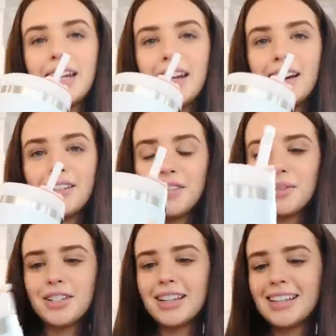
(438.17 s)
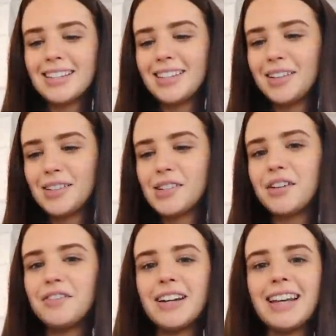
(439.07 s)
Nina, if you're watching this, you're
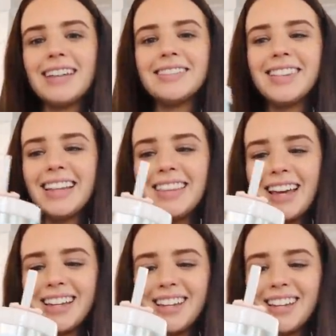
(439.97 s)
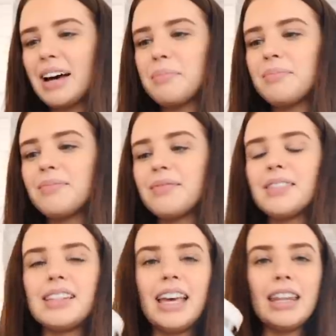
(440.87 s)
so funny and thank I'm
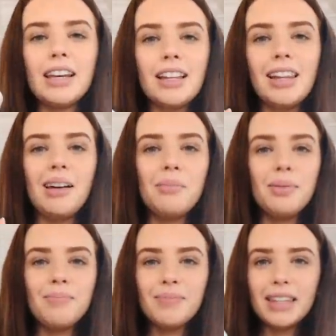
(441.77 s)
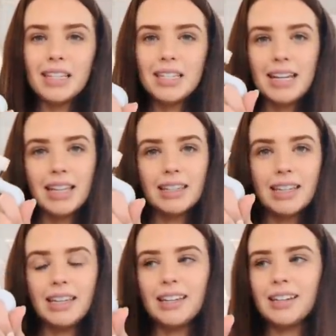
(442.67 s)
in the club, in the
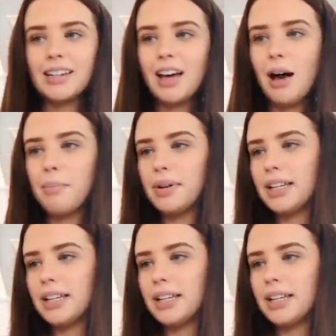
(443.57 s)
Stanley Cup